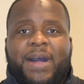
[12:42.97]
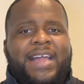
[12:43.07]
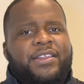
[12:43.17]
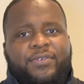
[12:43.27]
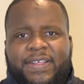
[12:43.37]
I
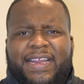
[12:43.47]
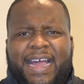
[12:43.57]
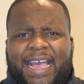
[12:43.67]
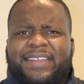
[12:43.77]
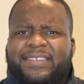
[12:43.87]
knew that I
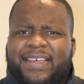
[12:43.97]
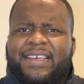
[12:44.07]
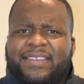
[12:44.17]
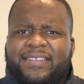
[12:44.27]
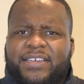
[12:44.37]
had to
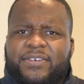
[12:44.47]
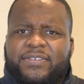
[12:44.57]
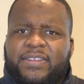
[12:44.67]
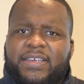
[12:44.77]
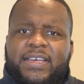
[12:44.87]
take it
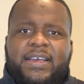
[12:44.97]
seriously.